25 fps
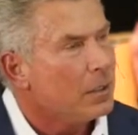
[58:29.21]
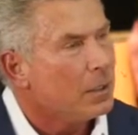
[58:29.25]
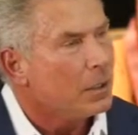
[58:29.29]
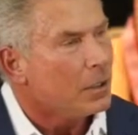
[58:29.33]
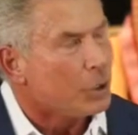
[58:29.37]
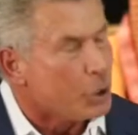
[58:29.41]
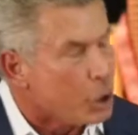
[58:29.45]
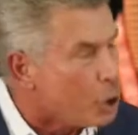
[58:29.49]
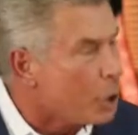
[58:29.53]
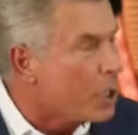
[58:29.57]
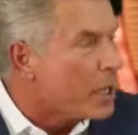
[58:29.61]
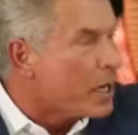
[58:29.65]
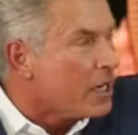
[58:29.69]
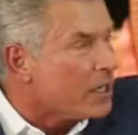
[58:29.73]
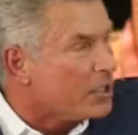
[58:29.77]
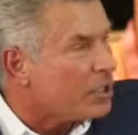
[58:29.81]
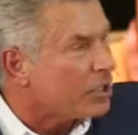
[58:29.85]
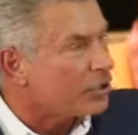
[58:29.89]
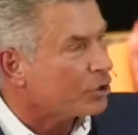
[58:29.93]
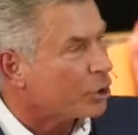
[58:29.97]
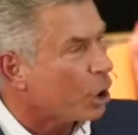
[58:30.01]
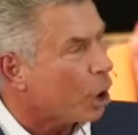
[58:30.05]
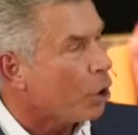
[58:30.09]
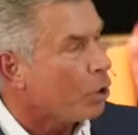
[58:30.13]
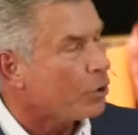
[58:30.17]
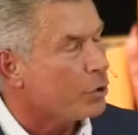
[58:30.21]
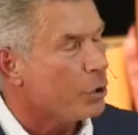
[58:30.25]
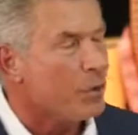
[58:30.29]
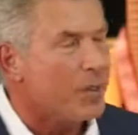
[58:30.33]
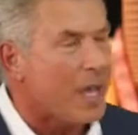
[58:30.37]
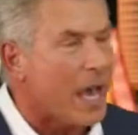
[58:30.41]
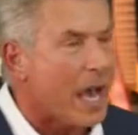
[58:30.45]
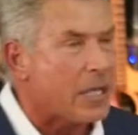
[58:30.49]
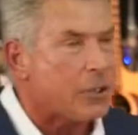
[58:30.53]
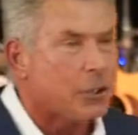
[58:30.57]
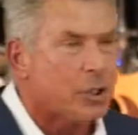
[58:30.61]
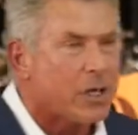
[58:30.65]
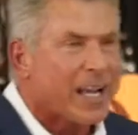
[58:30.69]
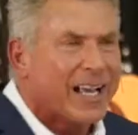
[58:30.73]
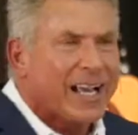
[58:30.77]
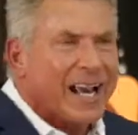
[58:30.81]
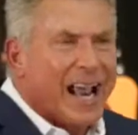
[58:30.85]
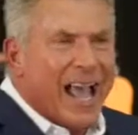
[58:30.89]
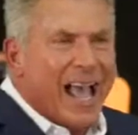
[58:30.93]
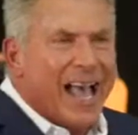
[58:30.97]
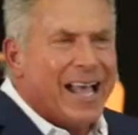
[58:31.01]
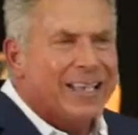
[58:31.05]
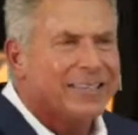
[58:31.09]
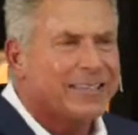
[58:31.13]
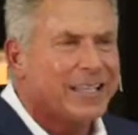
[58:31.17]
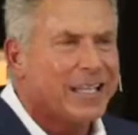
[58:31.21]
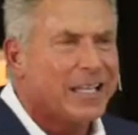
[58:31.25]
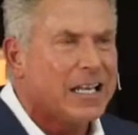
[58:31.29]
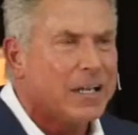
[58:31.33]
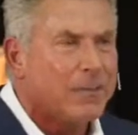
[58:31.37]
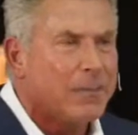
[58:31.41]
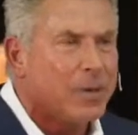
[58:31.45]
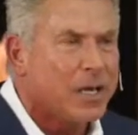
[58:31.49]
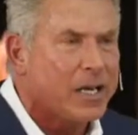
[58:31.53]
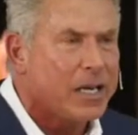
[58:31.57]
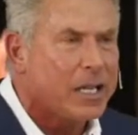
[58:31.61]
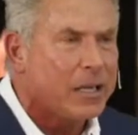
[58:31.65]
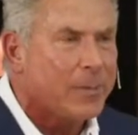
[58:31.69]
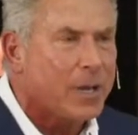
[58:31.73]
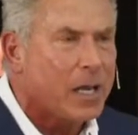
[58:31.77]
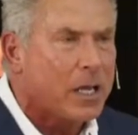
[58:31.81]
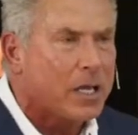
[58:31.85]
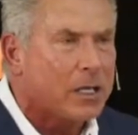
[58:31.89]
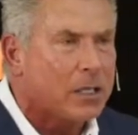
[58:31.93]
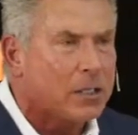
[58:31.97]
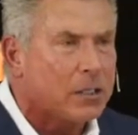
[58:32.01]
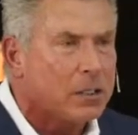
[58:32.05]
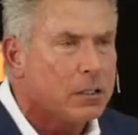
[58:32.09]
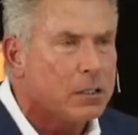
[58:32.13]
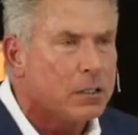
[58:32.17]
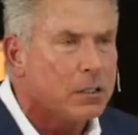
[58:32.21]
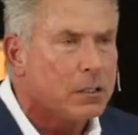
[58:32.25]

You're going to just go do that? You're not going to ask anybody about it.